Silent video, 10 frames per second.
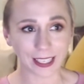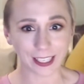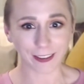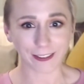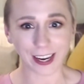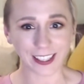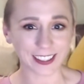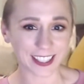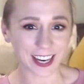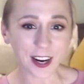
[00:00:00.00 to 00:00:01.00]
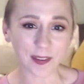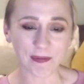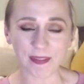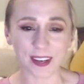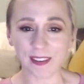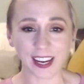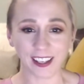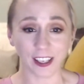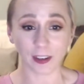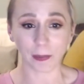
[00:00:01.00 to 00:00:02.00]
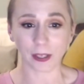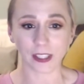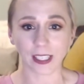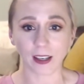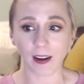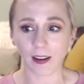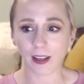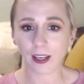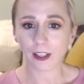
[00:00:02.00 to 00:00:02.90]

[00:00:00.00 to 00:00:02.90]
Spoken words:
riled up, but I'm not an angry person at all.